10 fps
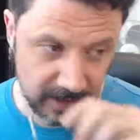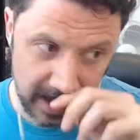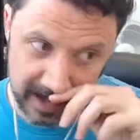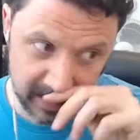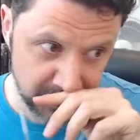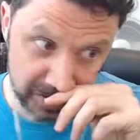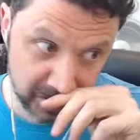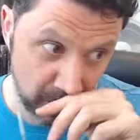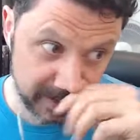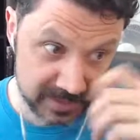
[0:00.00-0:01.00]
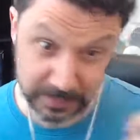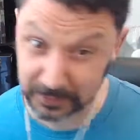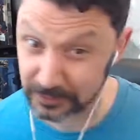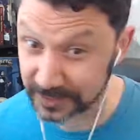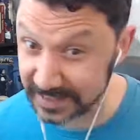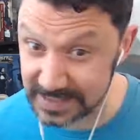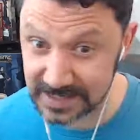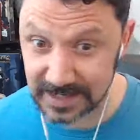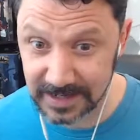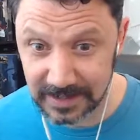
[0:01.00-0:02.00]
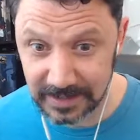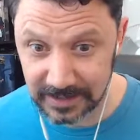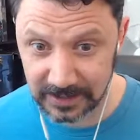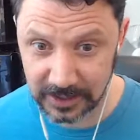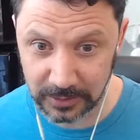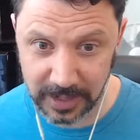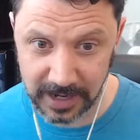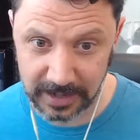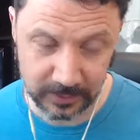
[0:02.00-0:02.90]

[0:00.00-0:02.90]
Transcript: Uh, you could go in as a priest you know, uh,